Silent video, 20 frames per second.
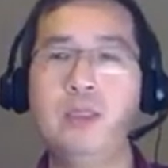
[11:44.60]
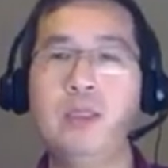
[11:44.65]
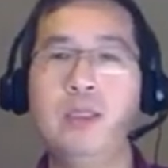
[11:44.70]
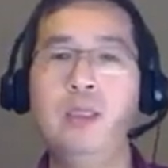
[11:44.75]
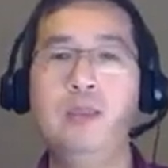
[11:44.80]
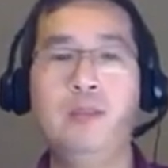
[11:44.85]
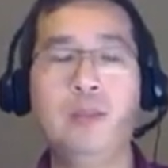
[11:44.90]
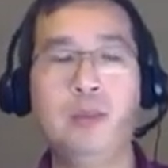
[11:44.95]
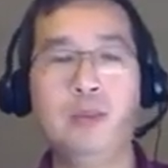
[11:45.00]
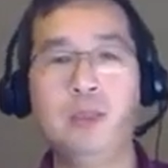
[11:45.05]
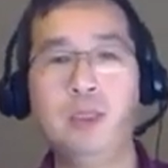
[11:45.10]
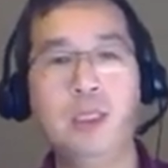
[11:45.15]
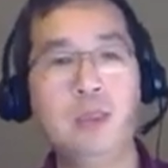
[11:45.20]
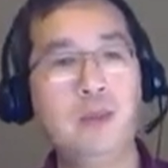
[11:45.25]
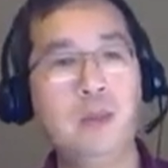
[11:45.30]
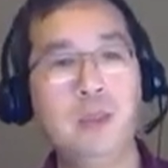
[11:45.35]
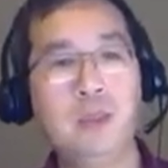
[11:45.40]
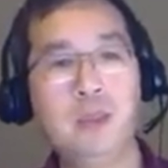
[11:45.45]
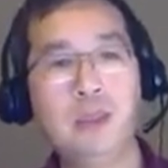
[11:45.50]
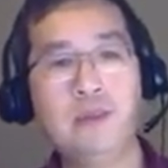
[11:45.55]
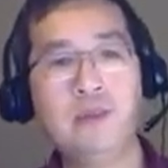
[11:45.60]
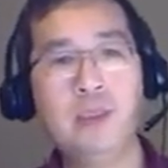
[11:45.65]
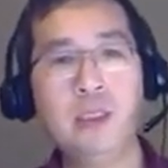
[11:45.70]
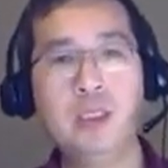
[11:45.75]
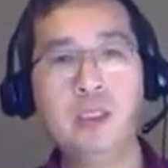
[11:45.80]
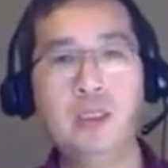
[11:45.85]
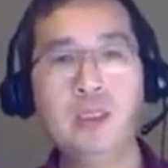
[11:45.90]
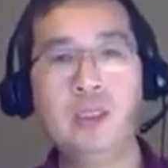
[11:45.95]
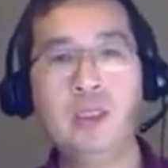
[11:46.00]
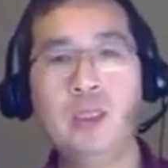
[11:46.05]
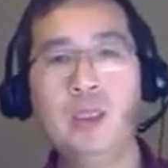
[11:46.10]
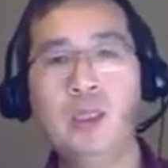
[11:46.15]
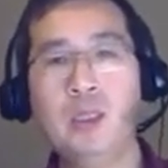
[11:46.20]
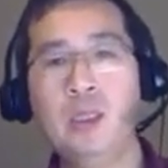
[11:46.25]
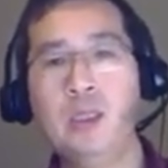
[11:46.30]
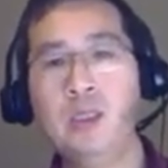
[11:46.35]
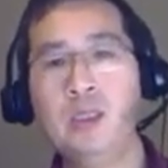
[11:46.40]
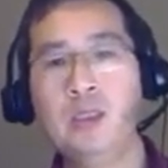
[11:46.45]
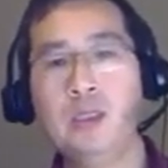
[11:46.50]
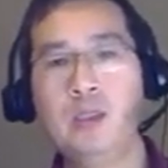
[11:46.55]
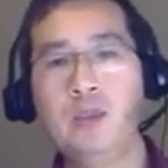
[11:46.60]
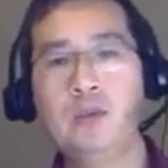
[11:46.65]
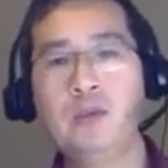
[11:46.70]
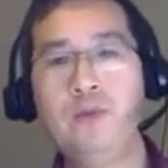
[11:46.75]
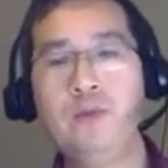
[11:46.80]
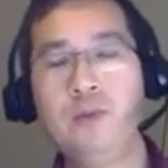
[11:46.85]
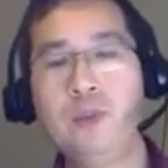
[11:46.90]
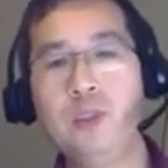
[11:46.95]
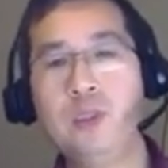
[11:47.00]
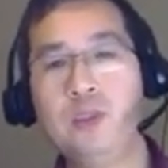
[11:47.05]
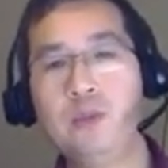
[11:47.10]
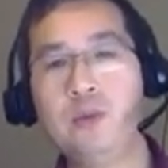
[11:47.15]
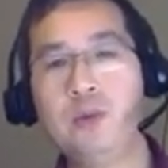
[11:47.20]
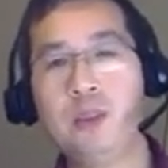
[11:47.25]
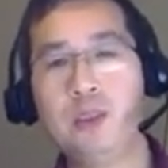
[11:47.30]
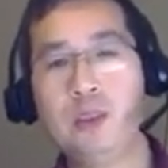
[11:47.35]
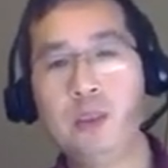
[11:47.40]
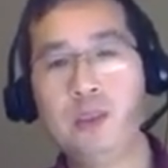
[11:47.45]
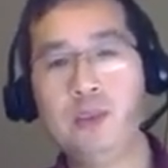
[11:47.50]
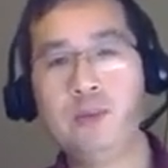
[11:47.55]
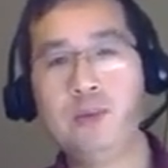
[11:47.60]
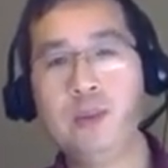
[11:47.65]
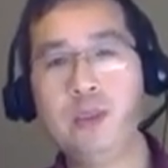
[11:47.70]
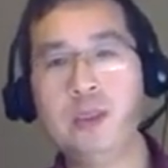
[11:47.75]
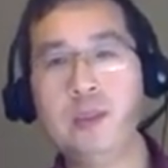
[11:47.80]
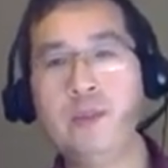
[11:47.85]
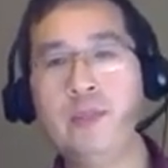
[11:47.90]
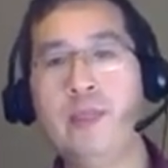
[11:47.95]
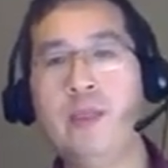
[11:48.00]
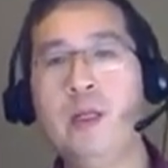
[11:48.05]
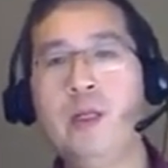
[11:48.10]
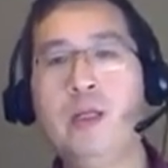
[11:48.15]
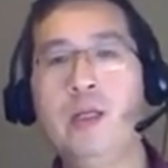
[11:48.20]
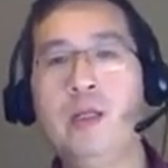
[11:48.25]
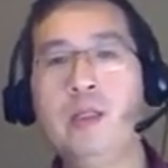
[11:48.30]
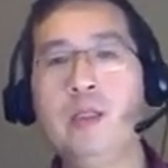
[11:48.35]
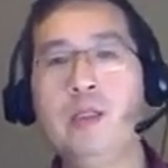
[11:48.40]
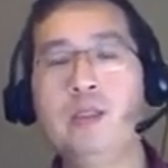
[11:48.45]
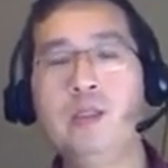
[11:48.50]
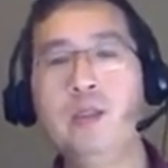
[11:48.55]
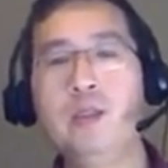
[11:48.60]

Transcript: So for this reason. So if somebody makes